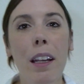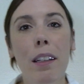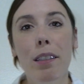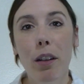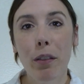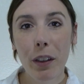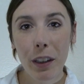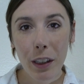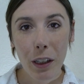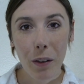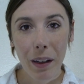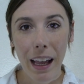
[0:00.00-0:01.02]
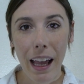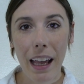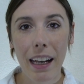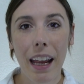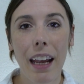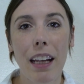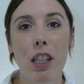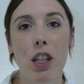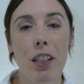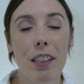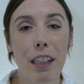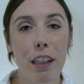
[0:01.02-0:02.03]
So if you could go ahead and
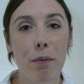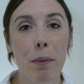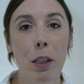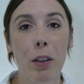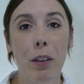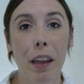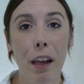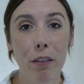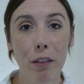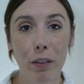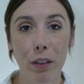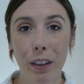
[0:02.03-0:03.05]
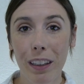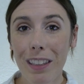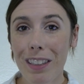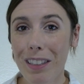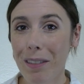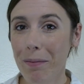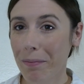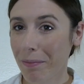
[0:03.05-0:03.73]
just give me your left foot.